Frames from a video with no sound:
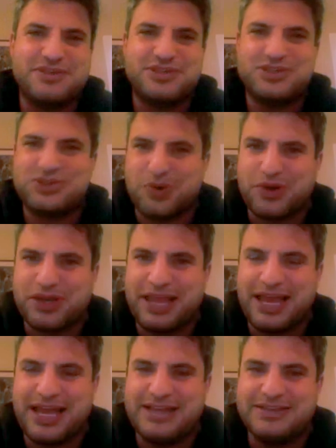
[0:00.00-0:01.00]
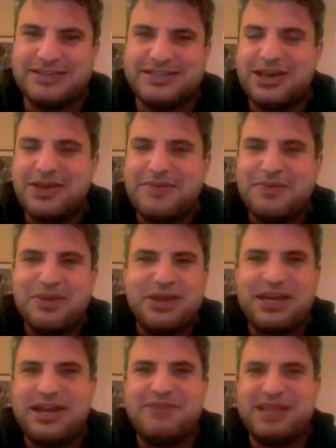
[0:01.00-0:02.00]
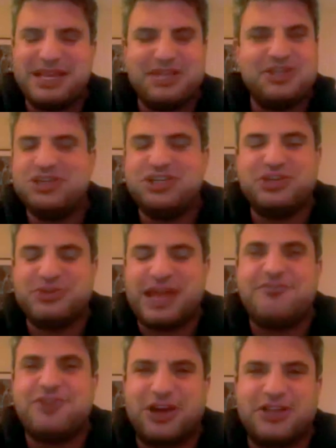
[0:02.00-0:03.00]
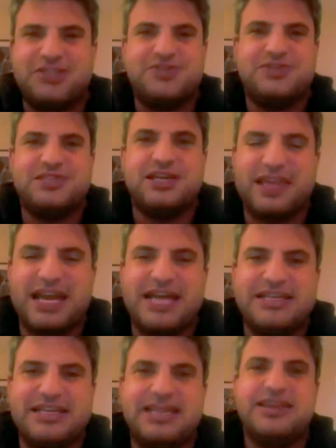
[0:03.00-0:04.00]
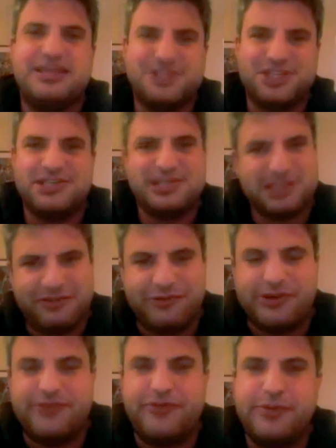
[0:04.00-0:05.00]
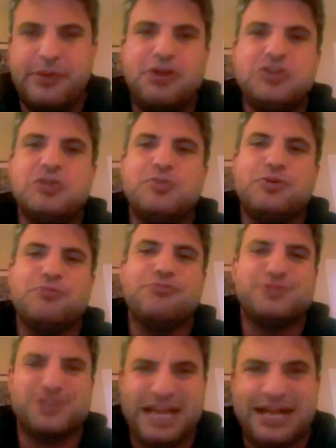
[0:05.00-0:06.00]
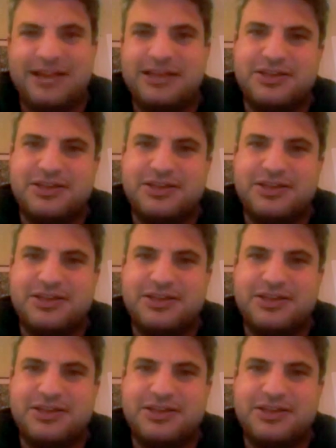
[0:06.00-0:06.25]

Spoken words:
storylines, I mean, she would have to also sell the idea that she is suffering from a multiple personality